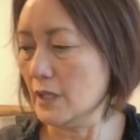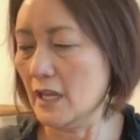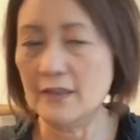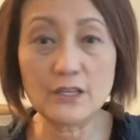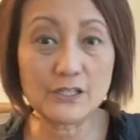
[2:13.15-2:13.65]

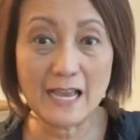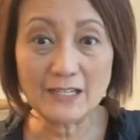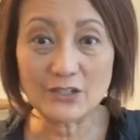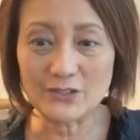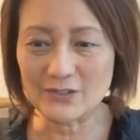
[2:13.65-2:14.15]
in the
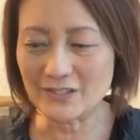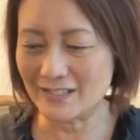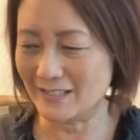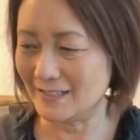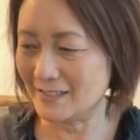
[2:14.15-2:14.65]
satchels
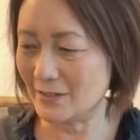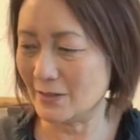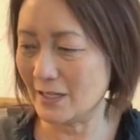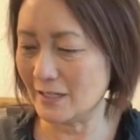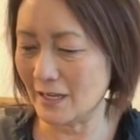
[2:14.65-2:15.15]
so
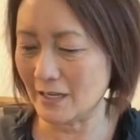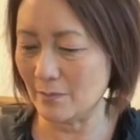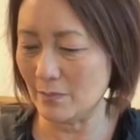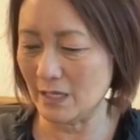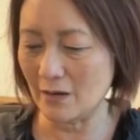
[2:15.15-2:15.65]
that it can
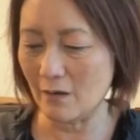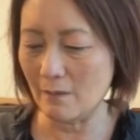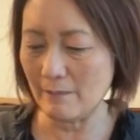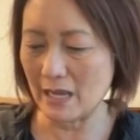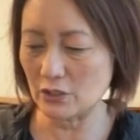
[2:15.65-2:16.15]
be all
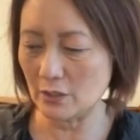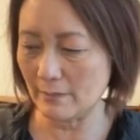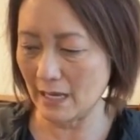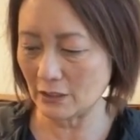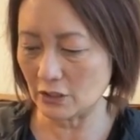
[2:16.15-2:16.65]

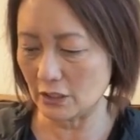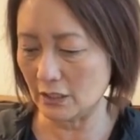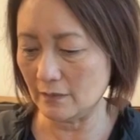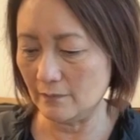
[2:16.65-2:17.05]
matchy-matchy,